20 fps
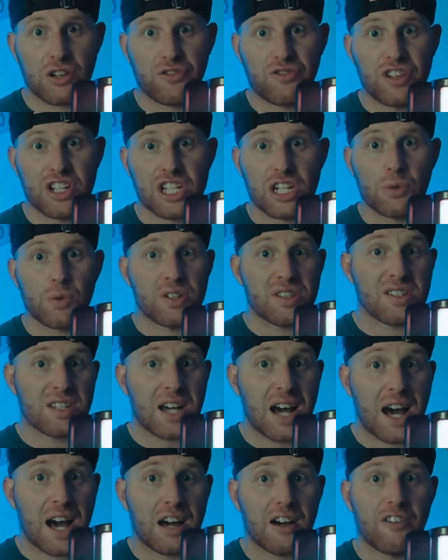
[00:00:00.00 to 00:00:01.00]
Fishing with
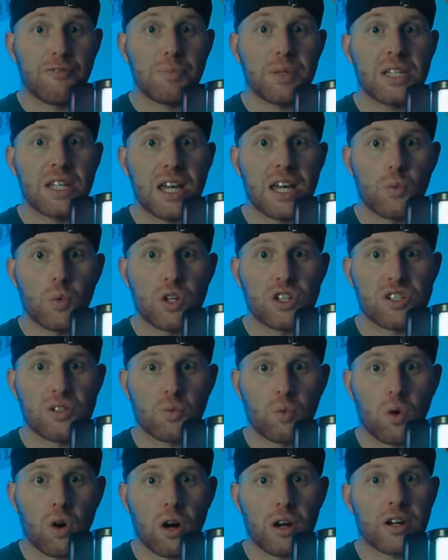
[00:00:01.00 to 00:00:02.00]
Scott of PA Woods
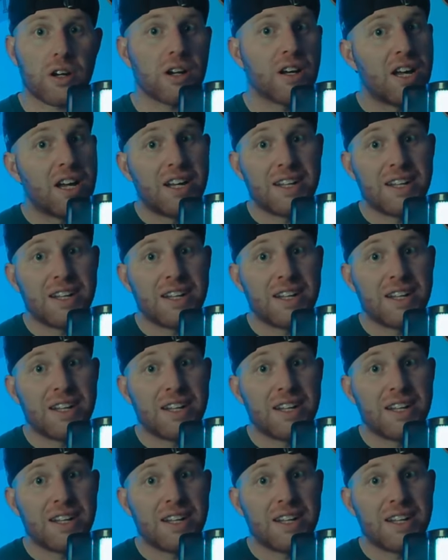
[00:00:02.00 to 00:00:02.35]
and Water,